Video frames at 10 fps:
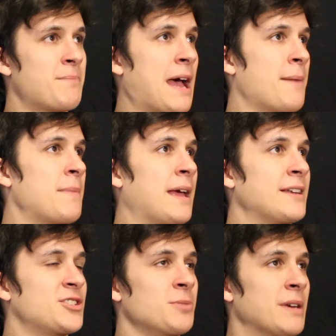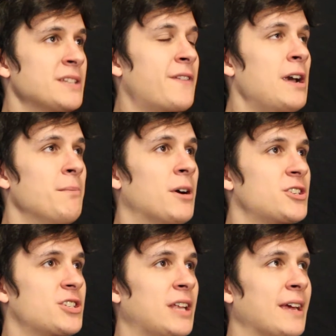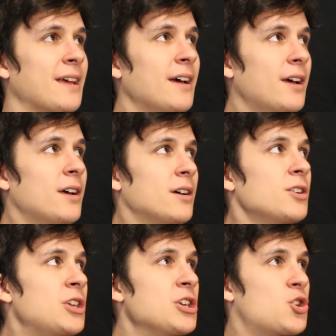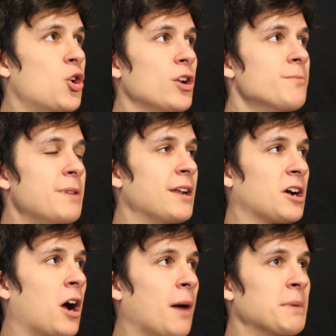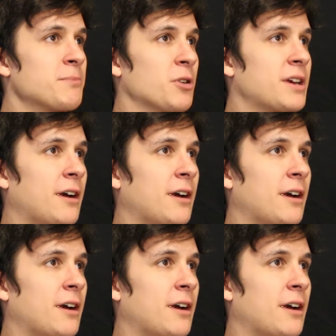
Batman, Superman. He's very much like, he could have been a comic book